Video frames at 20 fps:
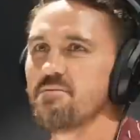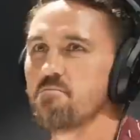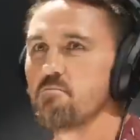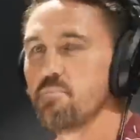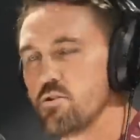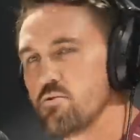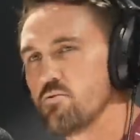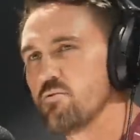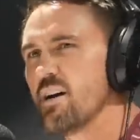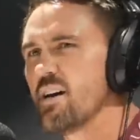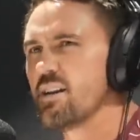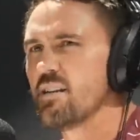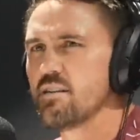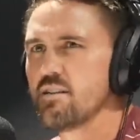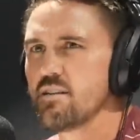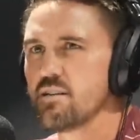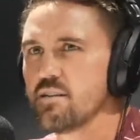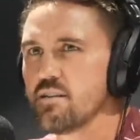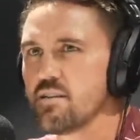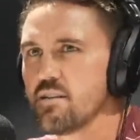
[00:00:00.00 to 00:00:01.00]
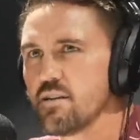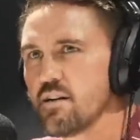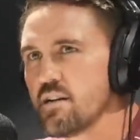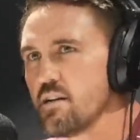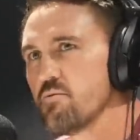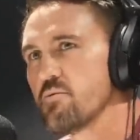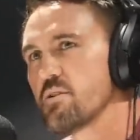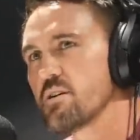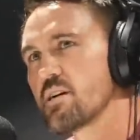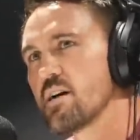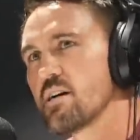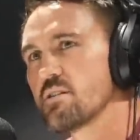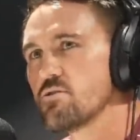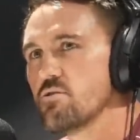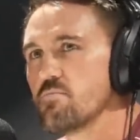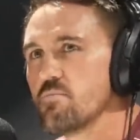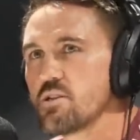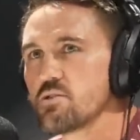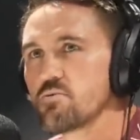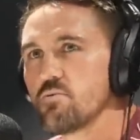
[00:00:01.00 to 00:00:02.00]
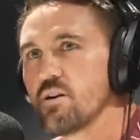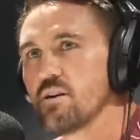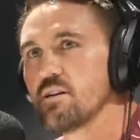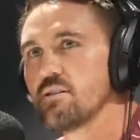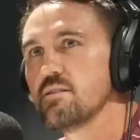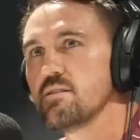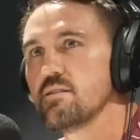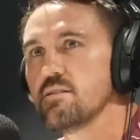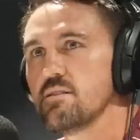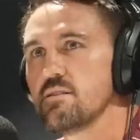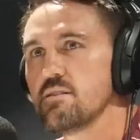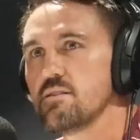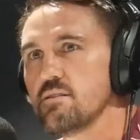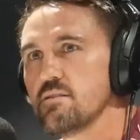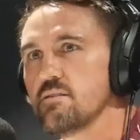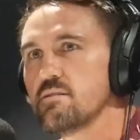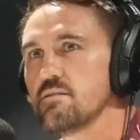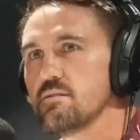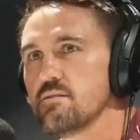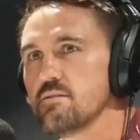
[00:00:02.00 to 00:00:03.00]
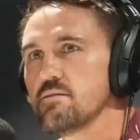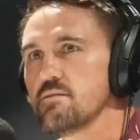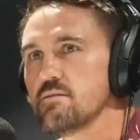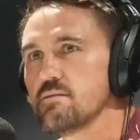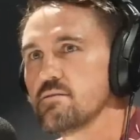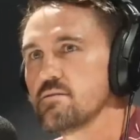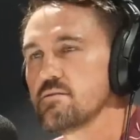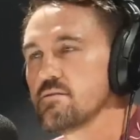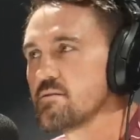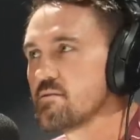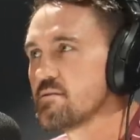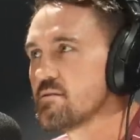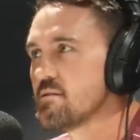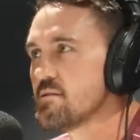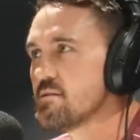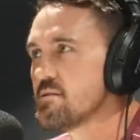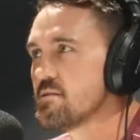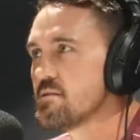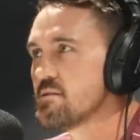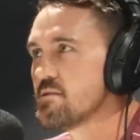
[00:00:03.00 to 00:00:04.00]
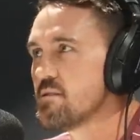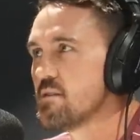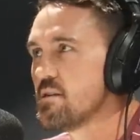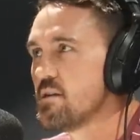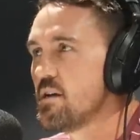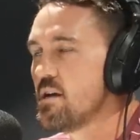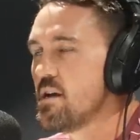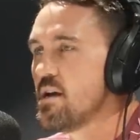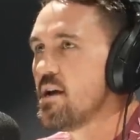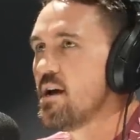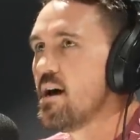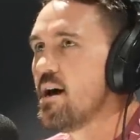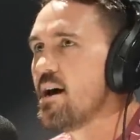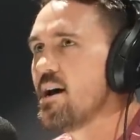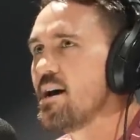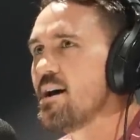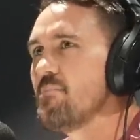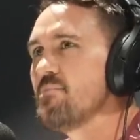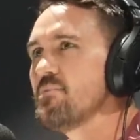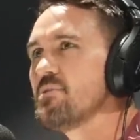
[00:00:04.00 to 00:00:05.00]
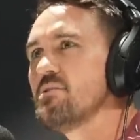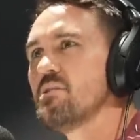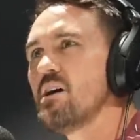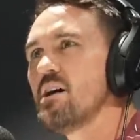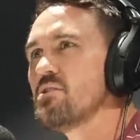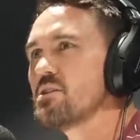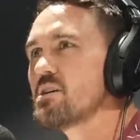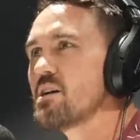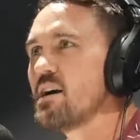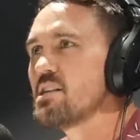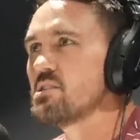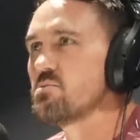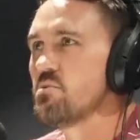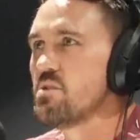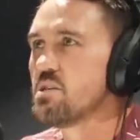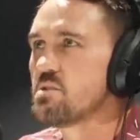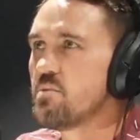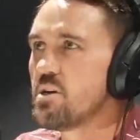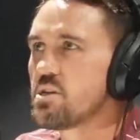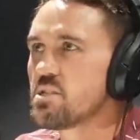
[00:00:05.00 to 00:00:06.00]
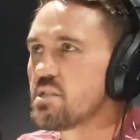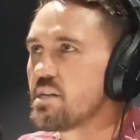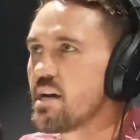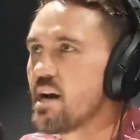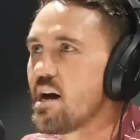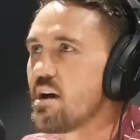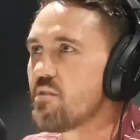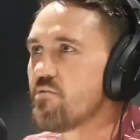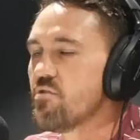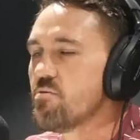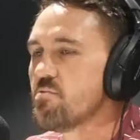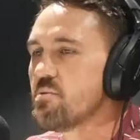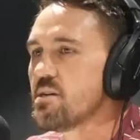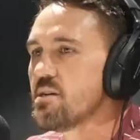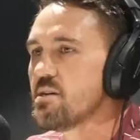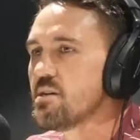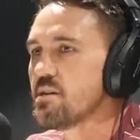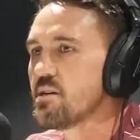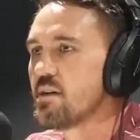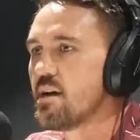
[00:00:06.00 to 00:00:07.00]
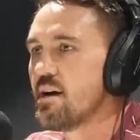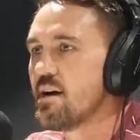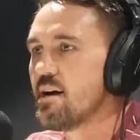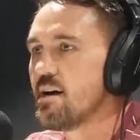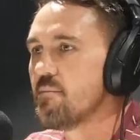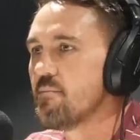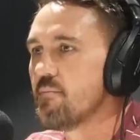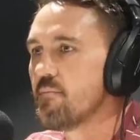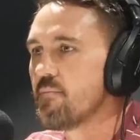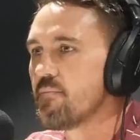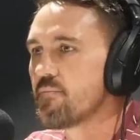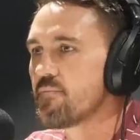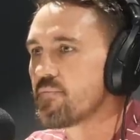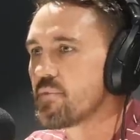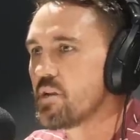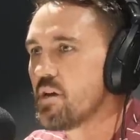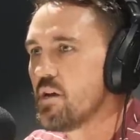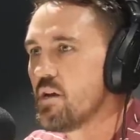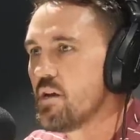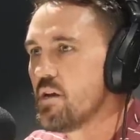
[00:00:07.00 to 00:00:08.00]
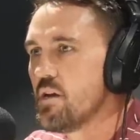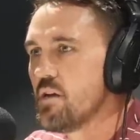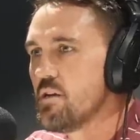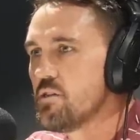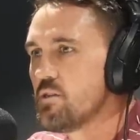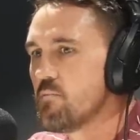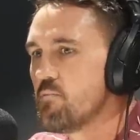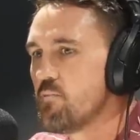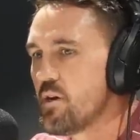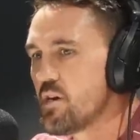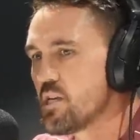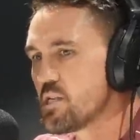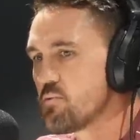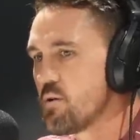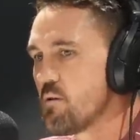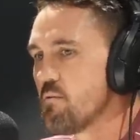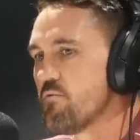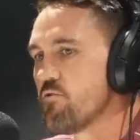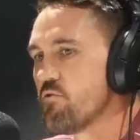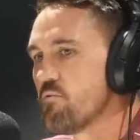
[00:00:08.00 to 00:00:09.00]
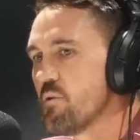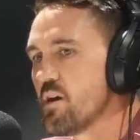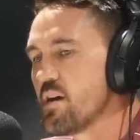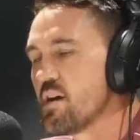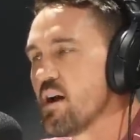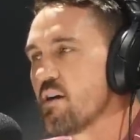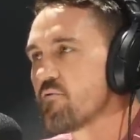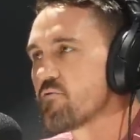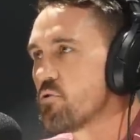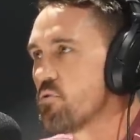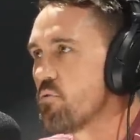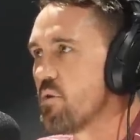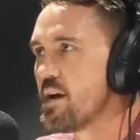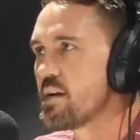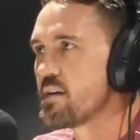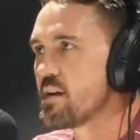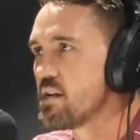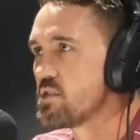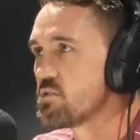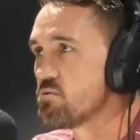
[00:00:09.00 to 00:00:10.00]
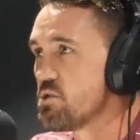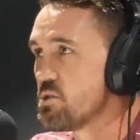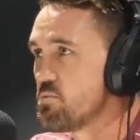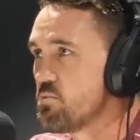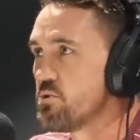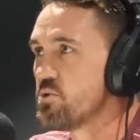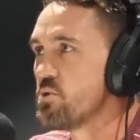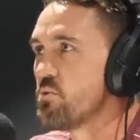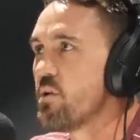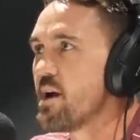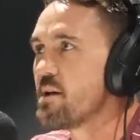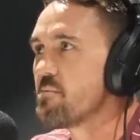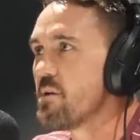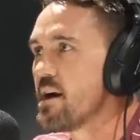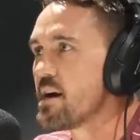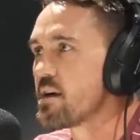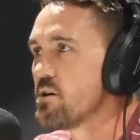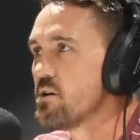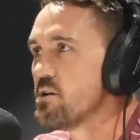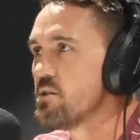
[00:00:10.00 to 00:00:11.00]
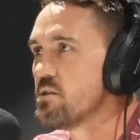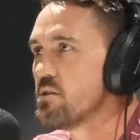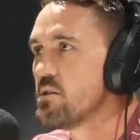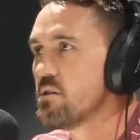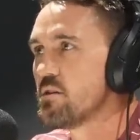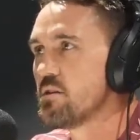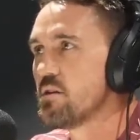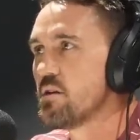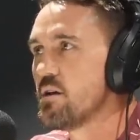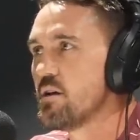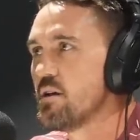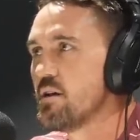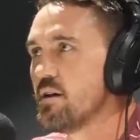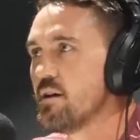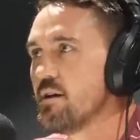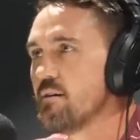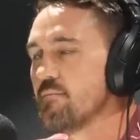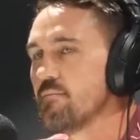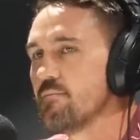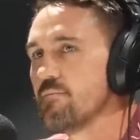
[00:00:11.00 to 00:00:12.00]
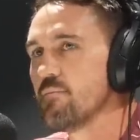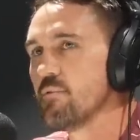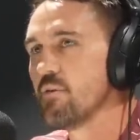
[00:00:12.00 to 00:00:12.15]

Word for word: Middleweight. I don't want to cut too much weight. Were the cuts hard for you? Um, no, the cuts weren't especially hard for me. Um, the biggest problem for me after a weight cut is always putting the weight back on. Um,